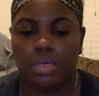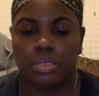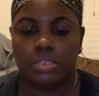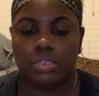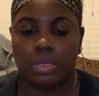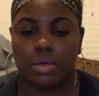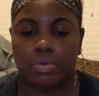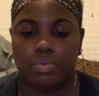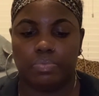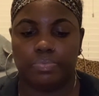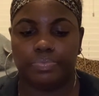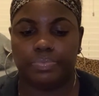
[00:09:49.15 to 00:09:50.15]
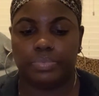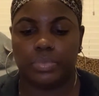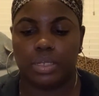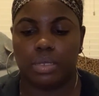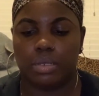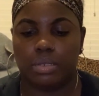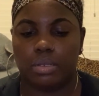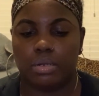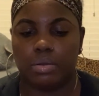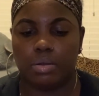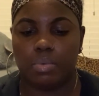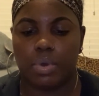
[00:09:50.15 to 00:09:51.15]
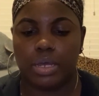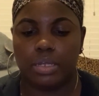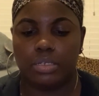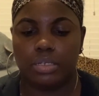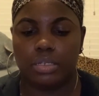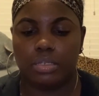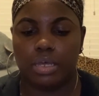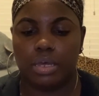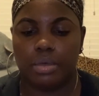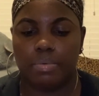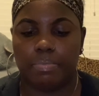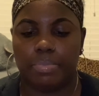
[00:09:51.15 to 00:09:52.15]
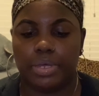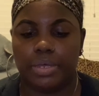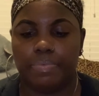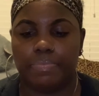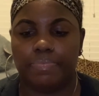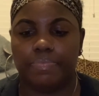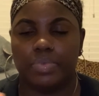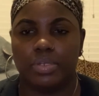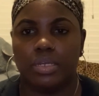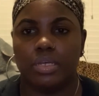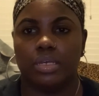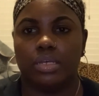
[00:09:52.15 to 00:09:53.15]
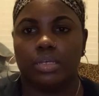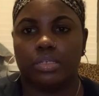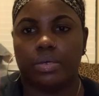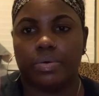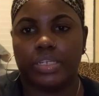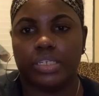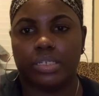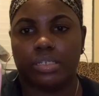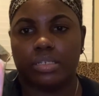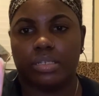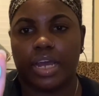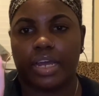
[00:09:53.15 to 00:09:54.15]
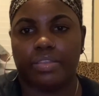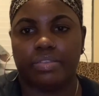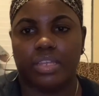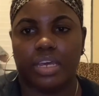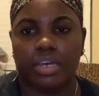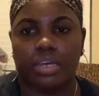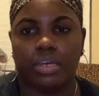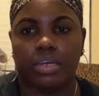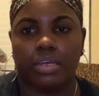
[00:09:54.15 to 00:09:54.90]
So I don't know why I did that, but so it's like a thick